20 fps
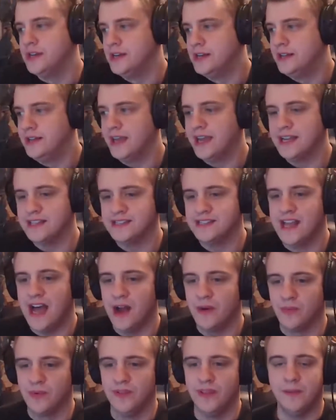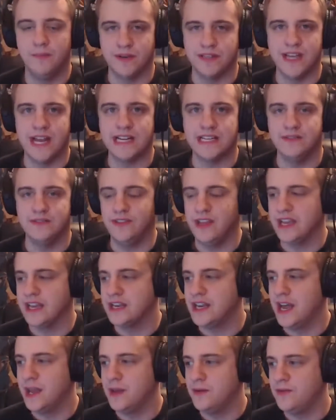Like it's not really protective. Like a
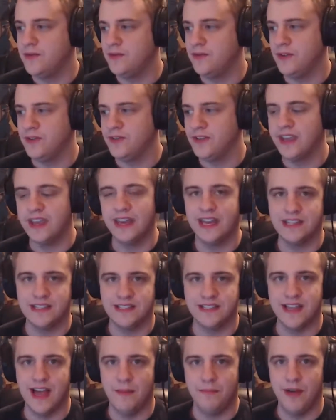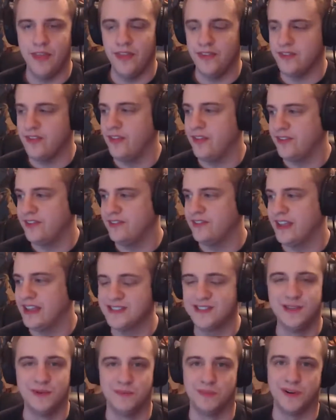knife isn't going to get stopped by this unless it's like
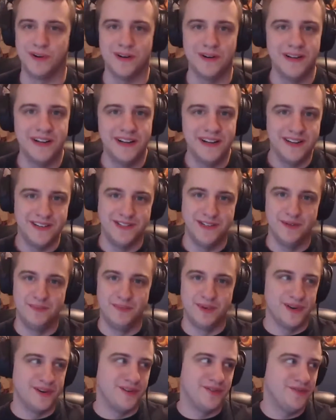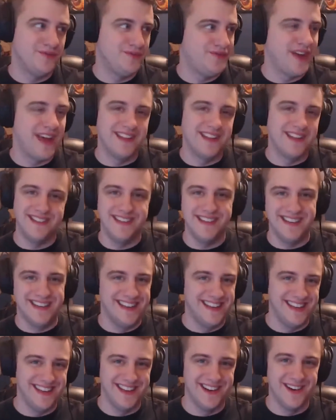super duper
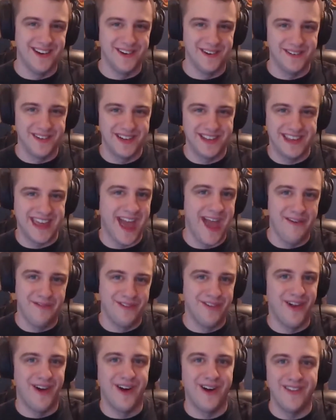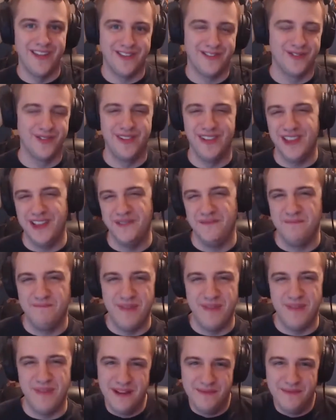fancy, you know, Kevlar that's really
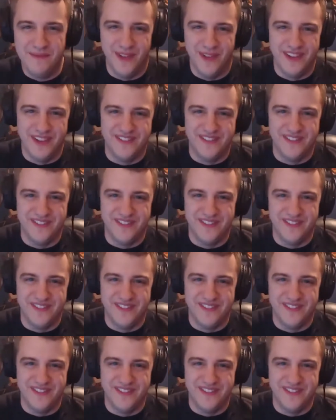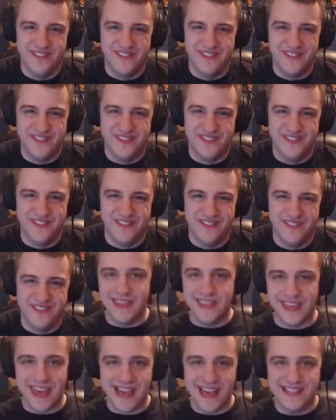bendable and very stretchy. Or that might be
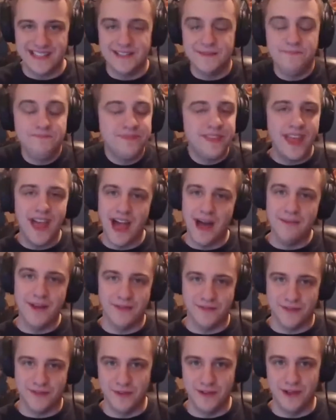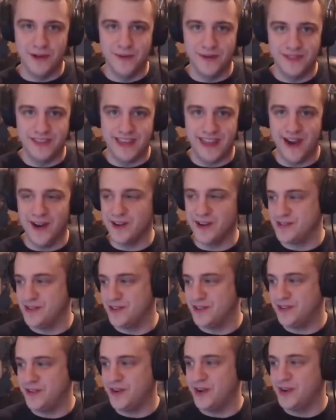the case. I'm not familiar with the character
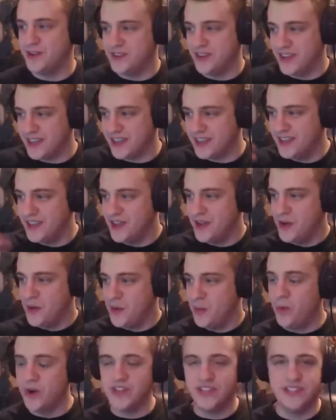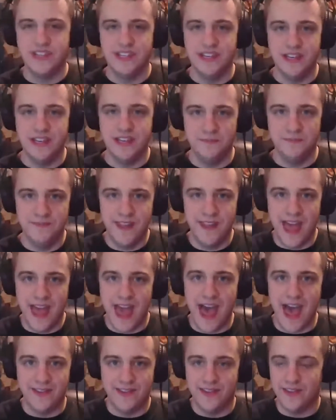as far as like what she
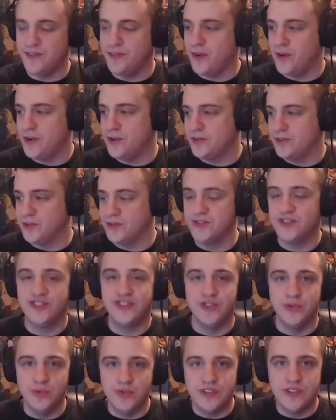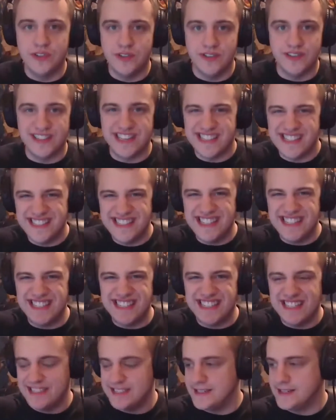has as far as her suit is
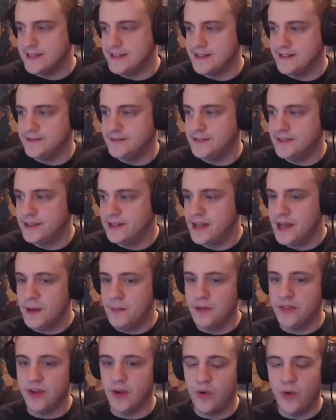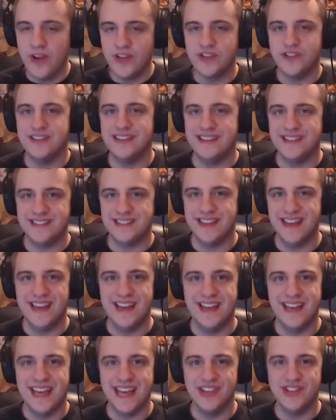consistent of. But the question is,
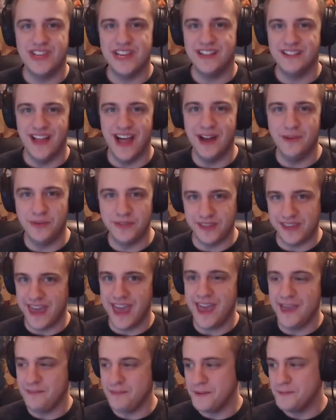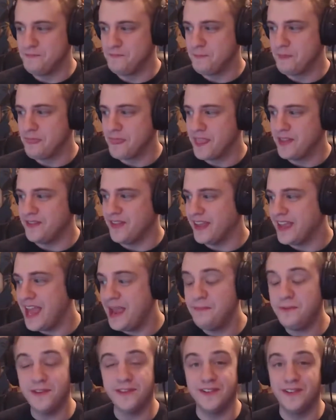can she glide with the cape? Because that cape
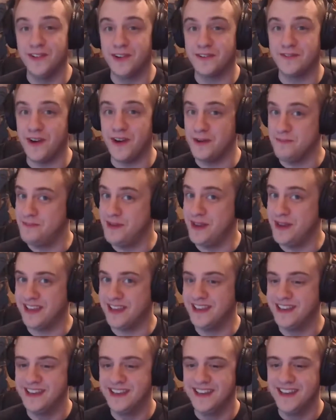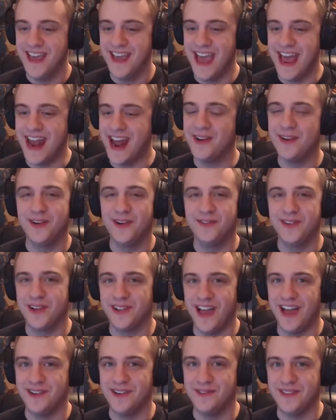doesn't look very big, and I don't know if you're
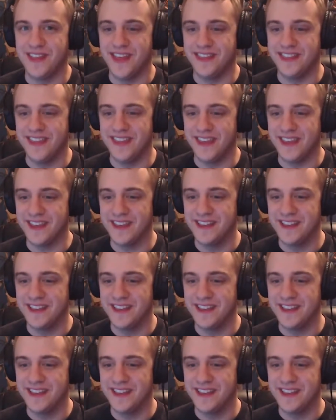gliding with that thing.